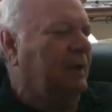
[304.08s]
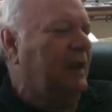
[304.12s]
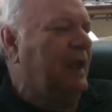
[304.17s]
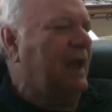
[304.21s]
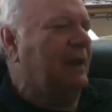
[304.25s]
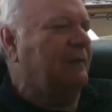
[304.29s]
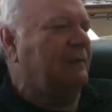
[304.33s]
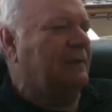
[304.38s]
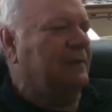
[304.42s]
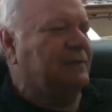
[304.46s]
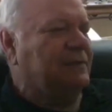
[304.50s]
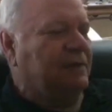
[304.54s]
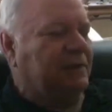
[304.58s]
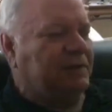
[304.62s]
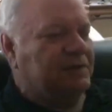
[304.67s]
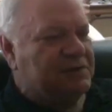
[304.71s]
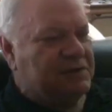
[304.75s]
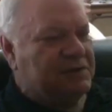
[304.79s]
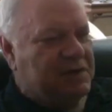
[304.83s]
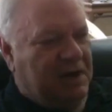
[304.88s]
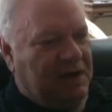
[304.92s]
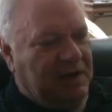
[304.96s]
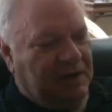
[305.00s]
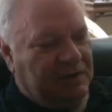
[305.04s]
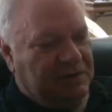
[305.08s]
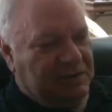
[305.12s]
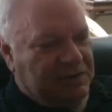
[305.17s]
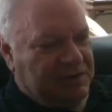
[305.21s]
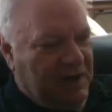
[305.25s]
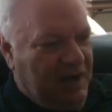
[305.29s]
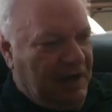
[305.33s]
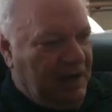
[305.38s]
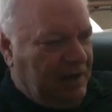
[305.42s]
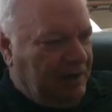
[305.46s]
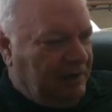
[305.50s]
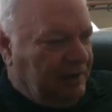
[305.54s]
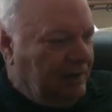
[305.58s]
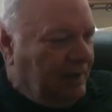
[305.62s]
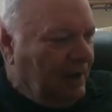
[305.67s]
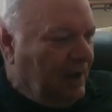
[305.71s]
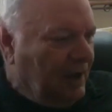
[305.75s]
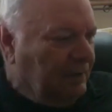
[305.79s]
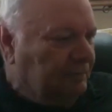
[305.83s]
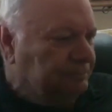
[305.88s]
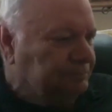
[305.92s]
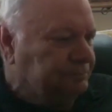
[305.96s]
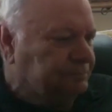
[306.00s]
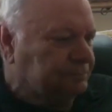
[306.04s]
we had this exchange and,
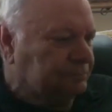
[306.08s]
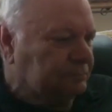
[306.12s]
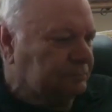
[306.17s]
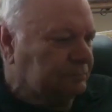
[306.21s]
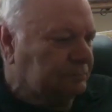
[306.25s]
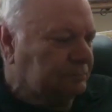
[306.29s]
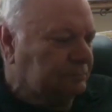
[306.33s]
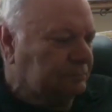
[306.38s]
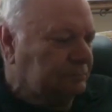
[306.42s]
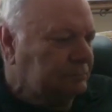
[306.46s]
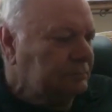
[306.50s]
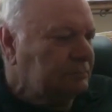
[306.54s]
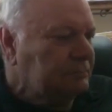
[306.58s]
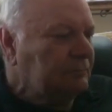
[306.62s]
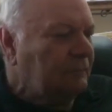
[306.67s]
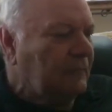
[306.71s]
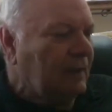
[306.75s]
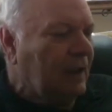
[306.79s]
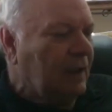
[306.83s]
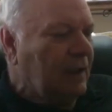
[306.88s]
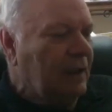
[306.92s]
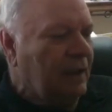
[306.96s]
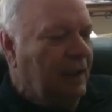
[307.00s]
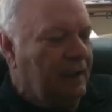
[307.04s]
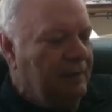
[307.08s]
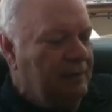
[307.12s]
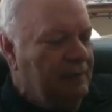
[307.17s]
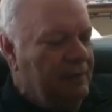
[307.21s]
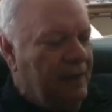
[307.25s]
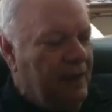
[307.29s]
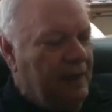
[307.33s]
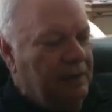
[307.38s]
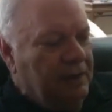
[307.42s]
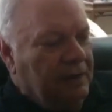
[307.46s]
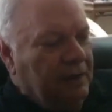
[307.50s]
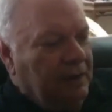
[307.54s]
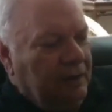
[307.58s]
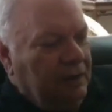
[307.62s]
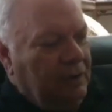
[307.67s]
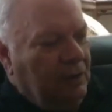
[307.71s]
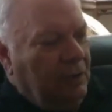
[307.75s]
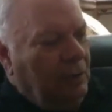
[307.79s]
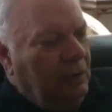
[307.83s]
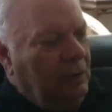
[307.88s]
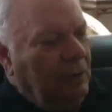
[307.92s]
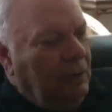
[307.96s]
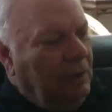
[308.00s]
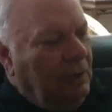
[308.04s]
um, and then
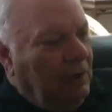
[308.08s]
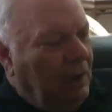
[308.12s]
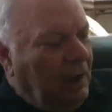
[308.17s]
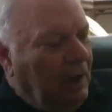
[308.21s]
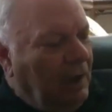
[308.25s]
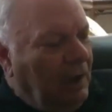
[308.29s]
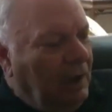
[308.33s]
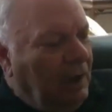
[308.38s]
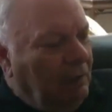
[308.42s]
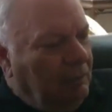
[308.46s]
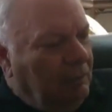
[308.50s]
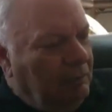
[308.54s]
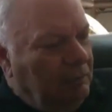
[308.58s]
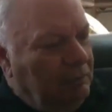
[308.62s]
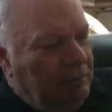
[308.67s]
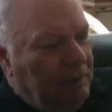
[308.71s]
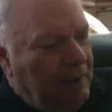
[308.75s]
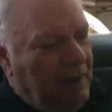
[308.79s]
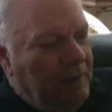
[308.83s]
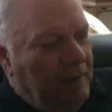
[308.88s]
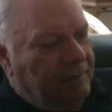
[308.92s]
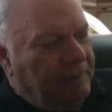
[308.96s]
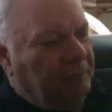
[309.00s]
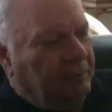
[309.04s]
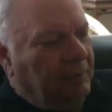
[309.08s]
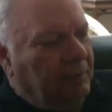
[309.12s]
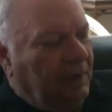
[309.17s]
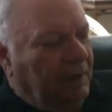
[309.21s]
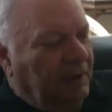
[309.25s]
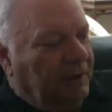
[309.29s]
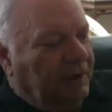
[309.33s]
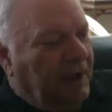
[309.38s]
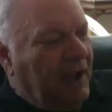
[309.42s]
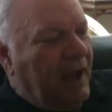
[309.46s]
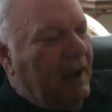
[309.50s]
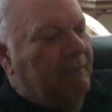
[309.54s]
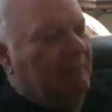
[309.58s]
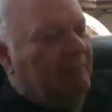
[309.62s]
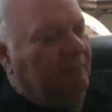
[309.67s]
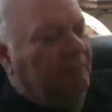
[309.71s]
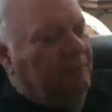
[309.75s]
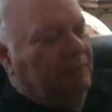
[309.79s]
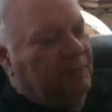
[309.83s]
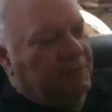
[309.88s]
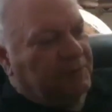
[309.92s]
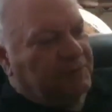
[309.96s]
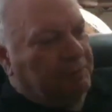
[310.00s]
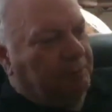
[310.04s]
uh, nothing really came. It
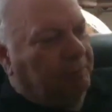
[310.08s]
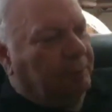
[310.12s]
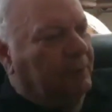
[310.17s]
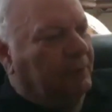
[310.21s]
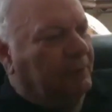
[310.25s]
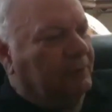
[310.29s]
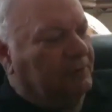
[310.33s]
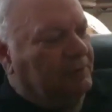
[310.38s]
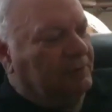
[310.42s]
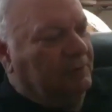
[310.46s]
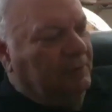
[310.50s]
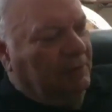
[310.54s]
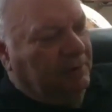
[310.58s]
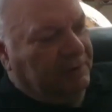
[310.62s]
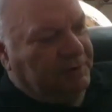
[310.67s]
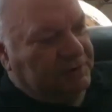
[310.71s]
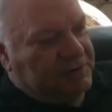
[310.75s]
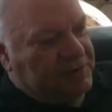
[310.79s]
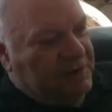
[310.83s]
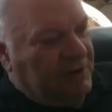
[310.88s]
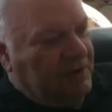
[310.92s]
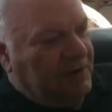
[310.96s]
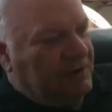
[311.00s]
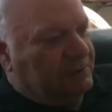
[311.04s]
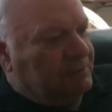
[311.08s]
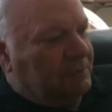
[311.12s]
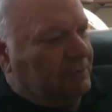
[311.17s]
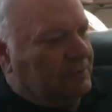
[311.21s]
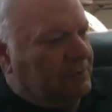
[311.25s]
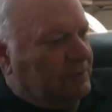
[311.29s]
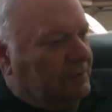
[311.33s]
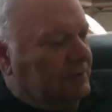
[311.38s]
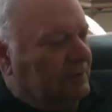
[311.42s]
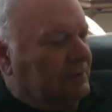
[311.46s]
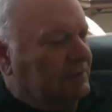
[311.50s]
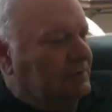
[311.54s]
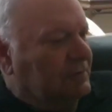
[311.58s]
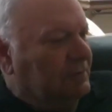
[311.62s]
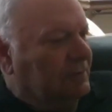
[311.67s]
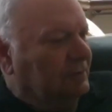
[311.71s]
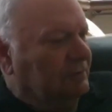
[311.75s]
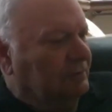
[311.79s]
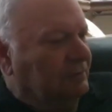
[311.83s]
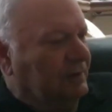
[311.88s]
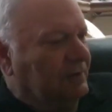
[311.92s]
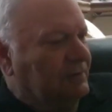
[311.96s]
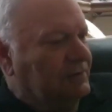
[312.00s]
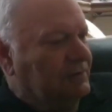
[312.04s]
was just a personal exchange between the
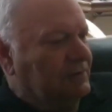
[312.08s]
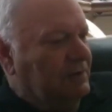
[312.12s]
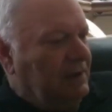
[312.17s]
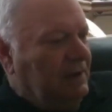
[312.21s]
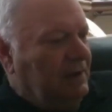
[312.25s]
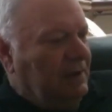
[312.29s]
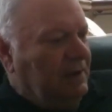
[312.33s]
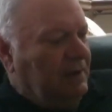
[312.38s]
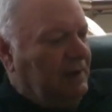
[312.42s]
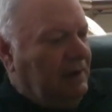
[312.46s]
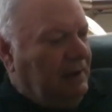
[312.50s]
two of us.